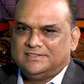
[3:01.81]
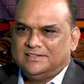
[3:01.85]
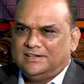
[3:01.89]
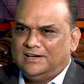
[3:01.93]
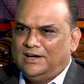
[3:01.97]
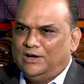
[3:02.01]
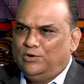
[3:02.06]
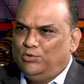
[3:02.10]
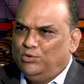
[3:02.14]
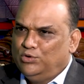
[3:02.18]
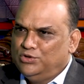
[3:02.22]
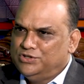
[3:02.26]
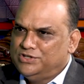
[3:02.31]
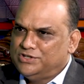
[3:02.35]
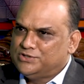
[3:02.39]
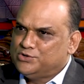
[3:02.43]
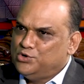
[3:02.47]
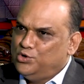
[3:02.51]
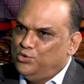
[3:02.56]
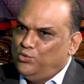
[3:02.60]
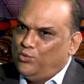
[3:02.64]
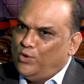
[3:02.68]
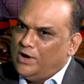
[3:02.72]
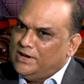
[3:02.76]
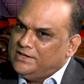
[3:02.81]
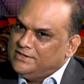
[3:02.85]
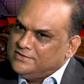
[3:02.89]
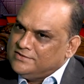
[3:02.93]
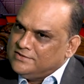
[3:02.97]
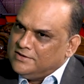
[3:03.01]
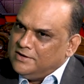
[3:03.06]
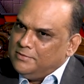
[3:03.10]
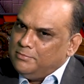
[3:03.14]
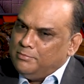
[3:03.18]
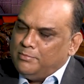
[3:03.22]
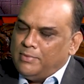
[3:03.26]
I want to just go one
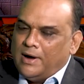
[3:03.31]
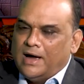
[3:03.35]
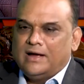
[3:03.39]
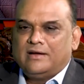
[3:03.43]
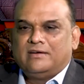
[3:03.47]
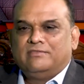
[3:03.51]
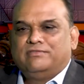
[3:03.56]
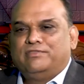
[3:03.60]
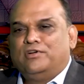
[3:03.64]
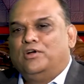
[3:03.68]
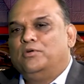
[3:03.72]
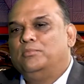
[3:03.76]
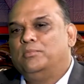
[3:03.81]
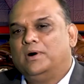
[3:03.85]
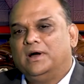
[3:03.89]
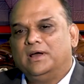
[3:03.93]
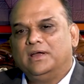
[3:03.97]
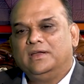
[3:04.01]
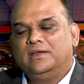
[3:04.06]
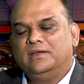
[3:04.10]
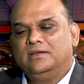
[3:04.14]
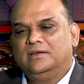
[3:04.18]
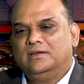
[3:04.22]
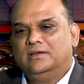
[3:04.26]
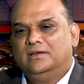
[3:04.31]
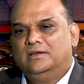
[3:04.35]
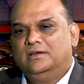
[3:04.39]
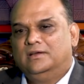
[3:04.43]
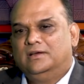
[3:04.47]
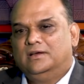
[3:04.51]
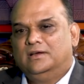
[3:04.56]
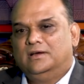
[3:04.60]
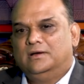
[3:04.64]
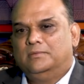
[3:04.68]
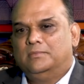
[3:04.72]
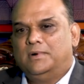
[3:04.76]
step back from my
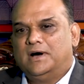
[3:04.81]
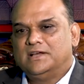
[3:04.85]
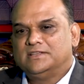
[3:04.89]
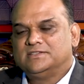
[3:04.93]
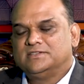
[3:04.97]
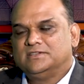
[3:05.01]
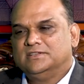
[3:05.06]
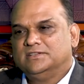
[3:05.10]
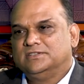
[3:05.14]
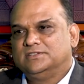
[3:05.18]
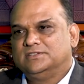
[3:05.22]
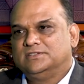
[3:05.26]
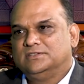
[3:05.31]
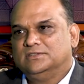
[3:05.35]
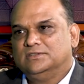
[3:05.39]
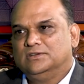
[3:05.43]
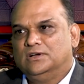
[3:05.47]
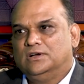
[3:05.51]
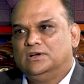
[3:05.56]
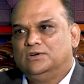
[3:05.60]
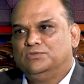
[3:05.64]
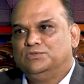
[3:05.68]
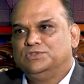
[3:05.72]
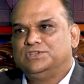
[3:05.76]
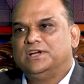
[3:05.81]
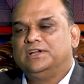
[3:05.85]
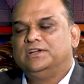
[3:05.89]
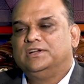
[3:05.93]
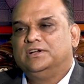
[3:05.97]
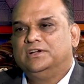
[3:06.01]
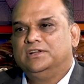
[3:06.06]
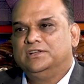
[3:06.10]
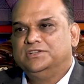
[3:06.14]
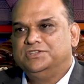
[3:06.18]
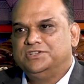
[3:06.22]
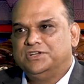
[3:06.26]
master's, which I
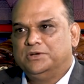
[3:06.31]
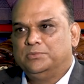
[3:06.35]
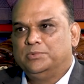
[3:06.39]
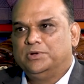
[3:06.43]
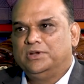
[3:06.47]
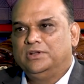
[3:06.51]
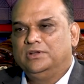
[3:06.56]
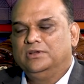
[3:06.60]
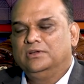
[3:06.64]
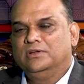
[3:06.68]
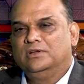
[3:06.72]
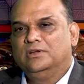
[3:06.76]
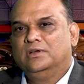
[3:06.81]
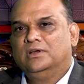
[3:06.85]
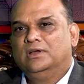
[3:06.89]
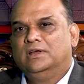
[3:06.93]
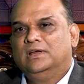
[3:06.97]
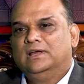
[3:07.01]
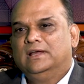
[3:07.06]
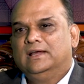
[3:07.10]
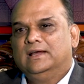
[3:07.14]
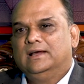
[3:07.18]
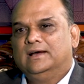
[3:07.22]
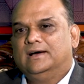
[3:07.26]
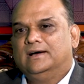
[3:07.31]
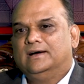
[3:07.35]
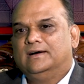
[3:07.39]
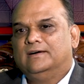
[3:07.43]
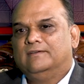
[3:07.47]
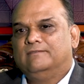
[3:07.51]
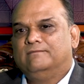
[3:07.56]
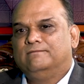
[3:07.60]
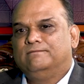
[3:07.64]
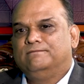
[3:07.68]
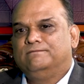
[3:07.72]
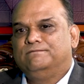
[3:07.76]
did in Germany.
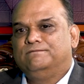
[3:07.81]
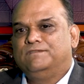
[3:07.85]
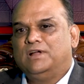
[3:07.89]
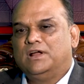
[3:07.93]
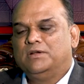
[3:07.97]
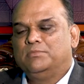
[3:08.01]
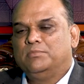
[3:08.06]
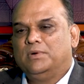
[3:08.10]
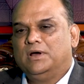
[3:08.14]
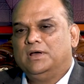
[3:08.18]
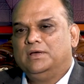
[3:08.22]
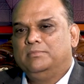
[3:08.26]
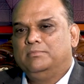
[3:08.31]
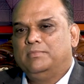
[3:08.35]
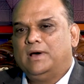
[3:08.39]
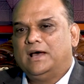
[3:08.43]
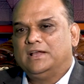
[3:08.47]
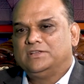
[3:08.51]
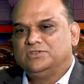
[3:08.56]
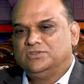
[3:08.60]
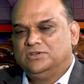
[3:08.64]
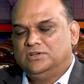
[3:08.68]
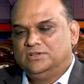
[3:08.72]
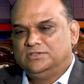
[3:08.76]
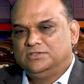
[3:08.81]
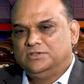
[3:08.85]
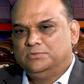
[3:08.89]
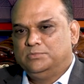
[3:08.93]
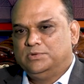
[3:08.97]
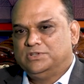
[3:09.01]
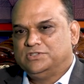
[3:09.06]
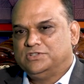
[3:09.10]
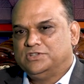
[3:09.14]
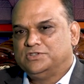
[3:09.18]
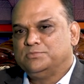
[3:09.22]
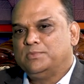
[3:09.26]
Done my bachelor's in
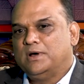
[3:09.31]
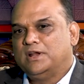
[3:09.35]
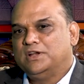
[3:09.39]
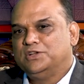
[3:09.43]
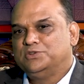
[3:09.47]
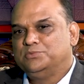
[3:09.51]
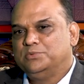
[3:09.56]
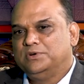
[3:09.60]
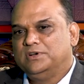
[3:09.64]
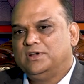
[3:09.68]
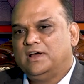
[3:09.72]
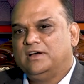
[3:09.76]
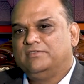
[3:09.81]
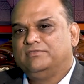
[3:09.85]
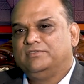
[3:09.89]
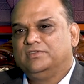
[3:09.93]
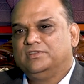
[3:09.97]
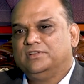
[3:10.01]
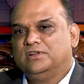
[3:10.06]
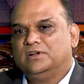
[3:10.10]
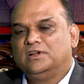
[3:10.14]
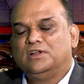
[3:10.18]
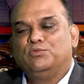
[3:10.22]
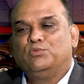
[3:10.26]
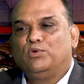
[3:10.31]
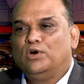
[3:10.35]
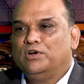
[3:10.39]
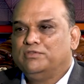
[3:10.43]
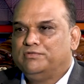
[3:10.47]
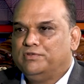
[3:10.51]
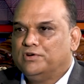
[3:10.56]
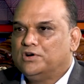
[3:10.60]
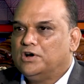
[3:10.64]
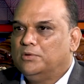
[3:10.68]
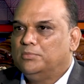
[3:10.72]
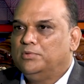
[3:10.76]
business management. After that, I worked
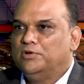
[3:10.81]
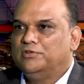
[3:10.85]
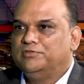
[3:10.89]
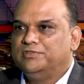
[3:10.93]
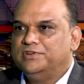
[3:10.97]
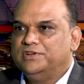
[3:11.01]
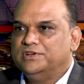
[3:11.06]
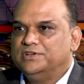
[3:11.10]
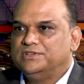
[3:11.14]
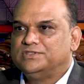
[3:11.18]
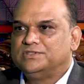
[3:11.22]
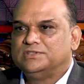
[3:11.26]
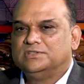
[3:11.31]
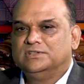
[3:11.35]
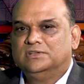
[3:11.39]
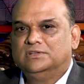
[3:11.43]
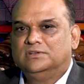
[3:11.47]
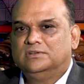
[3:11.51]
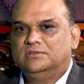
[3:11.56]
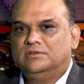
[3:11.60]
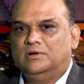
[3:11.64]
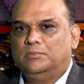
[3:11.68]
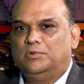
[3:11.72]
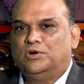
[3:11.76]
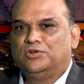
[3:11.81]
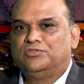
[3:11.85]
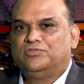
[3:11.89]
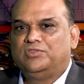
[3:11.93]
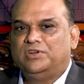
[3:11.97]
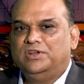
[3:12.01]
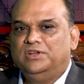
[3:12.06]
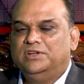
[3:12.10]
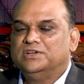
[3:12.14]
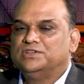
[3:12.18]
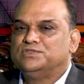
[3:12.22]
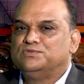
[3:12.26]
for a couple of years, about
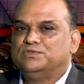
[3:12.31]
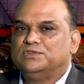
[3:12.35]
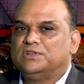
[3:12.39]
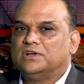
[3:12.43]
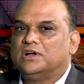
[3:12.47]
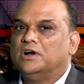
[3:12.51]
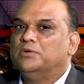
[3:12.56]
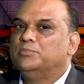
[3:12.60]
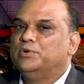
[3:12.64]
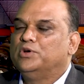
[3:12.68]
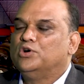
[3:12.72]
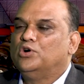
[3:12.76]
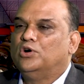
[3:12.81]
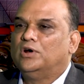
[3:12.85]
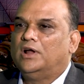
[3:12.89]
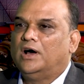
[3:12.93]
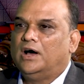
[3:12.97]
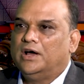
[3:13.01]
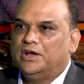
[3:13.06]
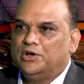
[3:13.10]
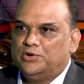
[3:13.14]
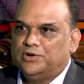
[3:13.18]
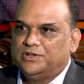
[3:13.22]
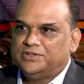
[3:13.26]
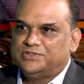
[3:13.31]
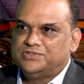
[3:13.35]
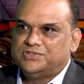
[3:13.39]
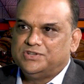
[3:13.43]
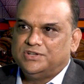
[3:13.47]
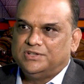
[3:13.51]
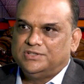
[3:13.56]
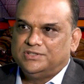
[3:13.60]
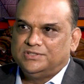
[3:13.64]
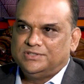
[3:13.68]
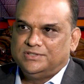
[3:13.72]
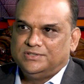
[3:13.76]
3 years, with a company called Ion
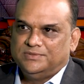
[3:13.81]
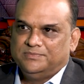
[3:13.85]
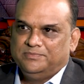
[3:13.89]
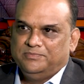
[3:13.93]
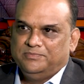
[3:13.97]
Exchange.